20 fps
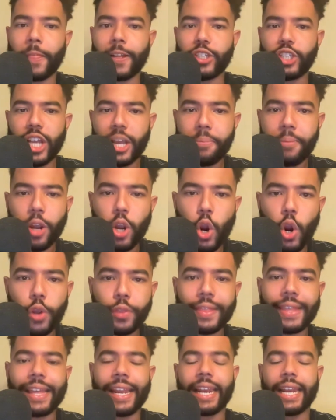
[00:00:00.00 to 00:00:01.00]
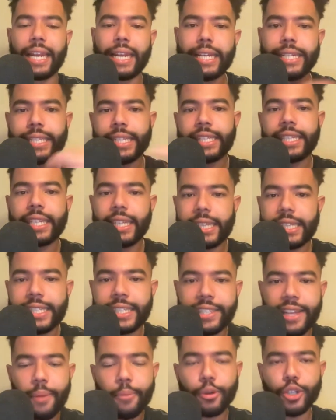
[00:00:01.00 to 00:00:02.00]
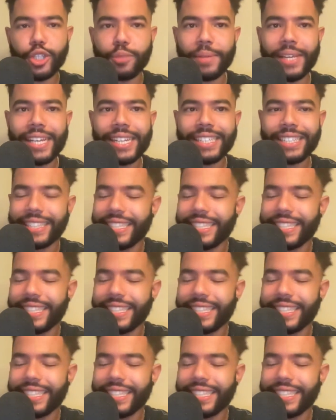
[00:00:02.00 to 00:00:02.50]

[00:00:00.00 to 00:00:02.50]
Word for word: Jake McCarthy, listen to these numbers because